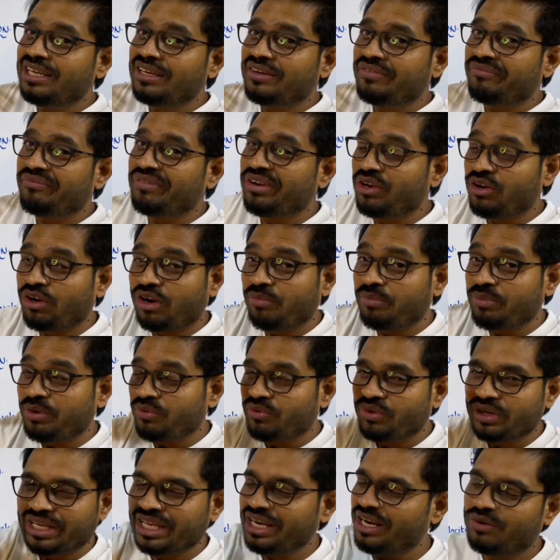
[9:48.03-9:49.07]
will not be
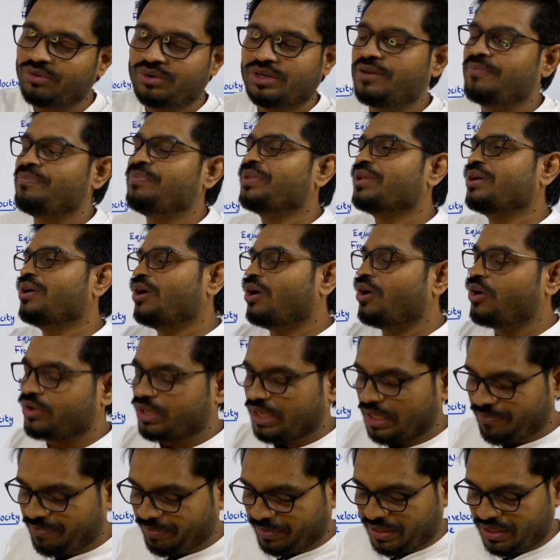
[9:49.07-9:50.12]
working out.
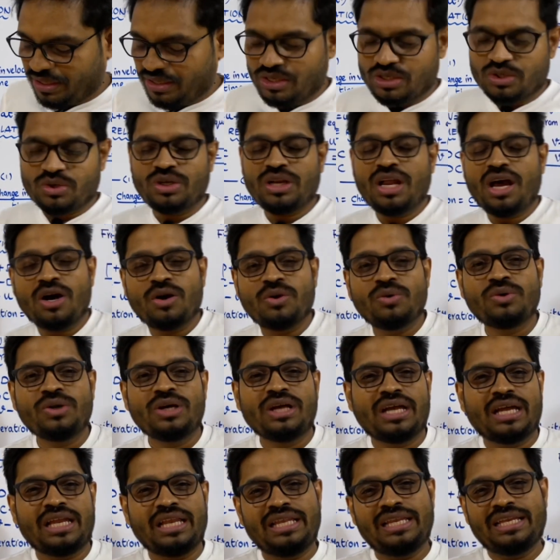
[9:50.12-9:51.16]
Okay, so now
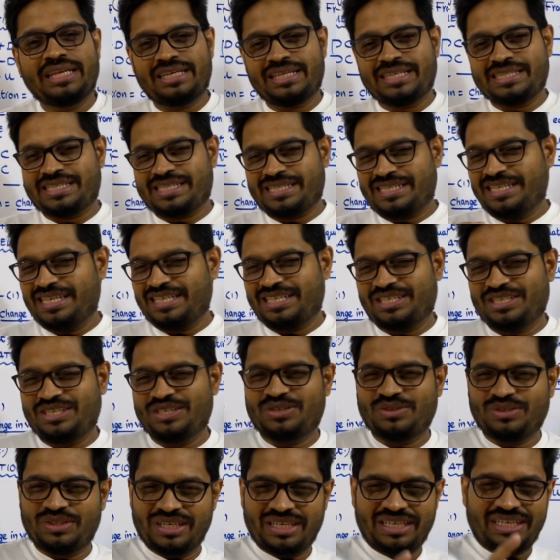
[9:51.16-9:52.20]
let us get into
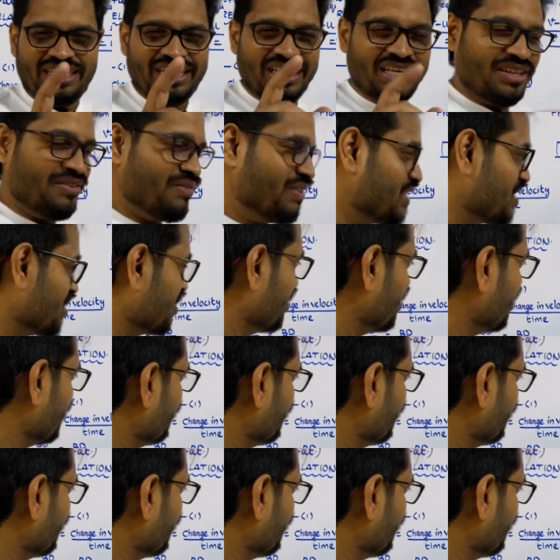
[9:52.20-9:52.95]
the derivation number